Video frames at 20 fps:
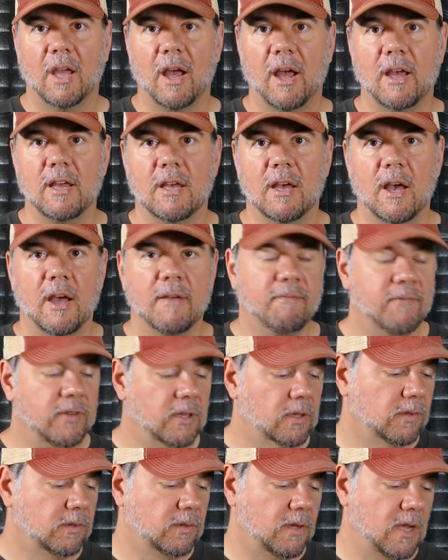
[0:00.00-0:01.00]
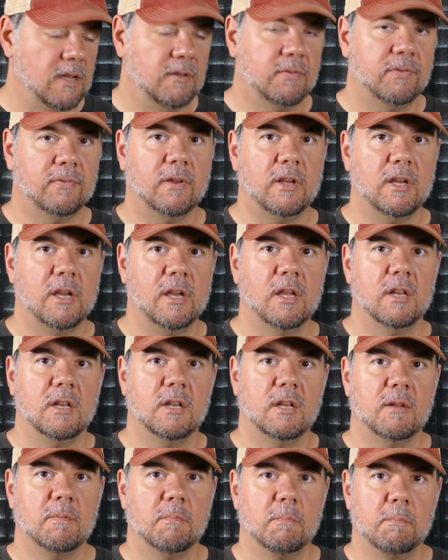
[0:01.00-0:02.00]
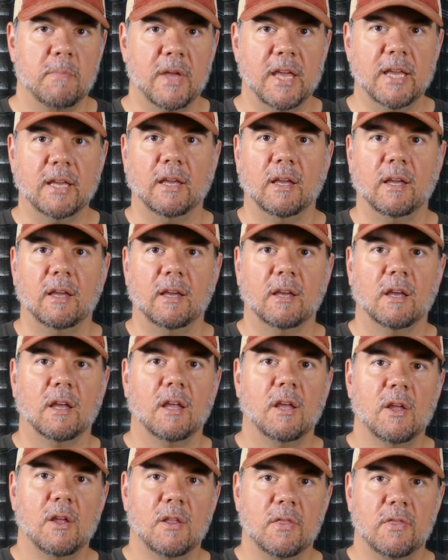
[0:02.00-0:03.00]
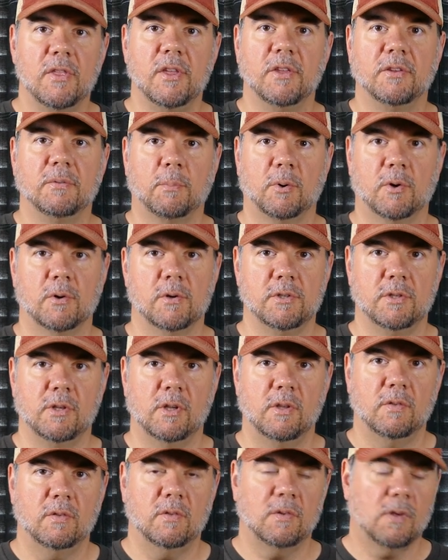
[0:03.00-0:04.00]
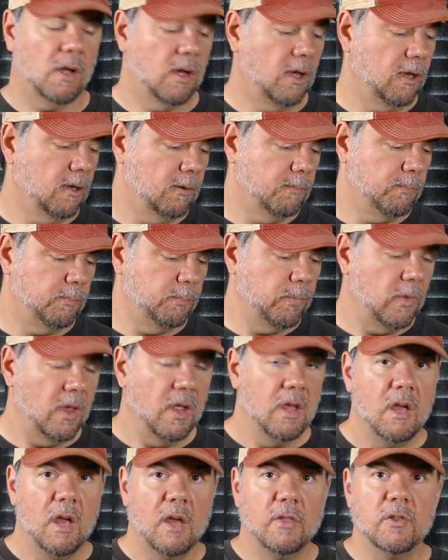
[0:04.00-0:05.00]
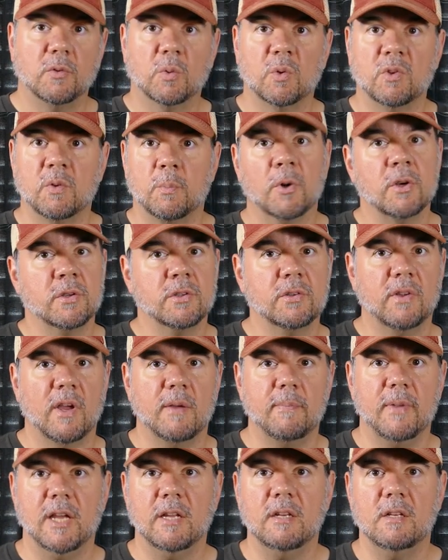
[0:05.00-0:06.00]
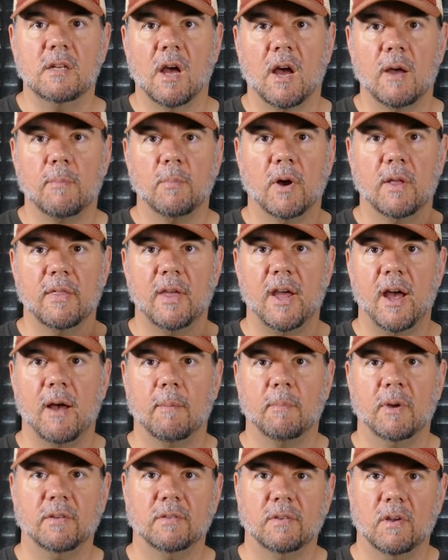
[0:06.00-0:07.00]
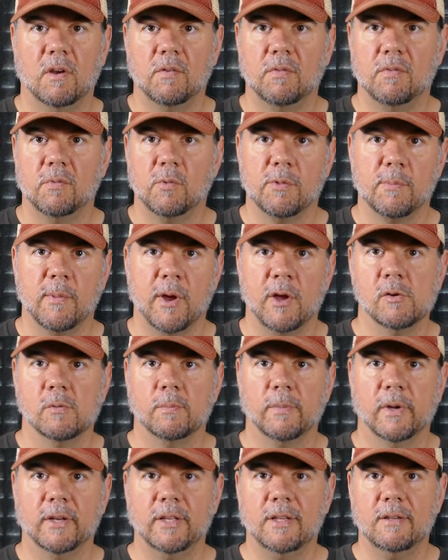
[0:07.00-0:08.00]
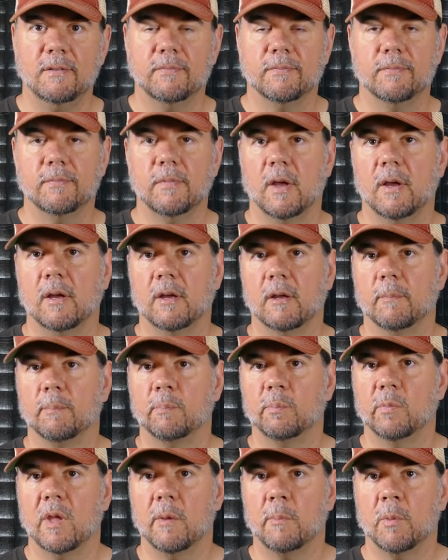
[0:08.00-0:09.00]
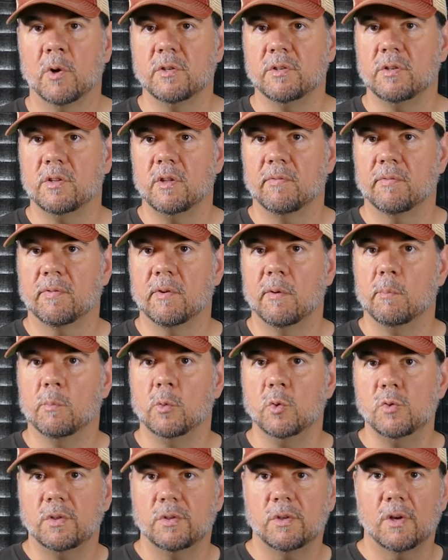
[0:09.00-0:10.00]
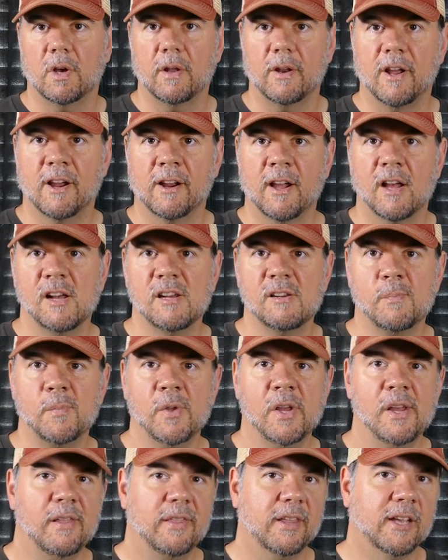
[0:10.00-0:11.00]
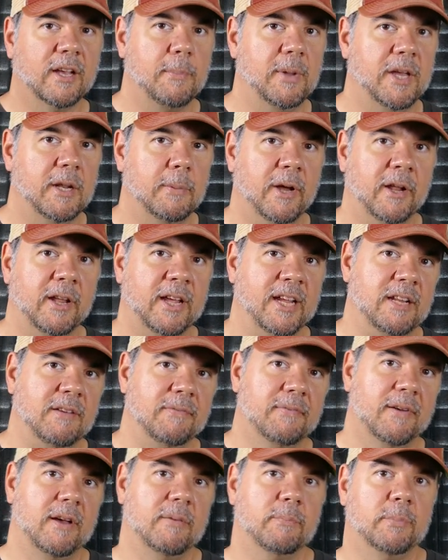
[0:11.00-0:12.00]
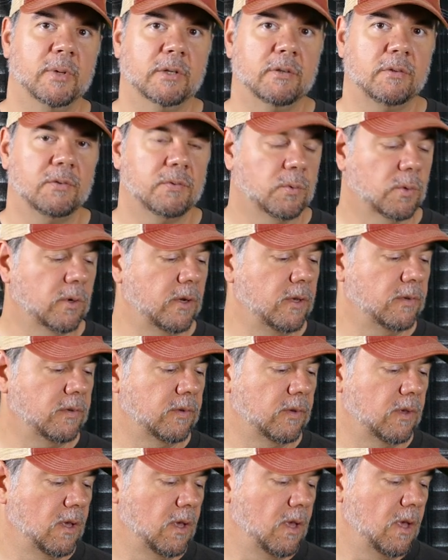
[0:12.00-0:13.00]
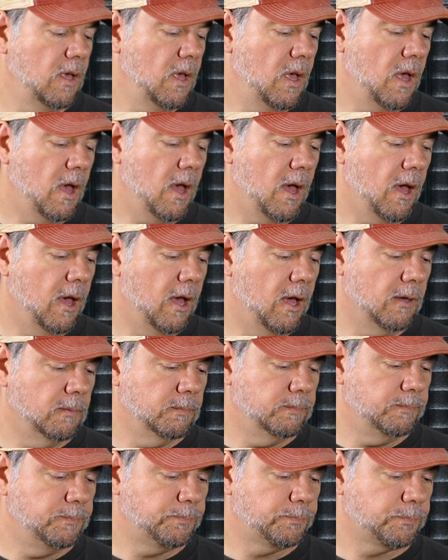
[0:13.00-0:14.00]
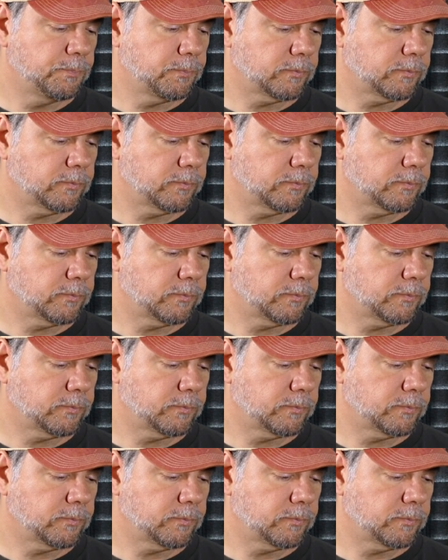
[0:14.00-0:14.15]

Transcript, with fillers: I, I feel safe in making this purchase. Um, and this was a purchase I made. I bought the hat myself with my own money. Um, I purchased it from moose jaw dot com. I think I paid about eighty-five bucks for it. Um,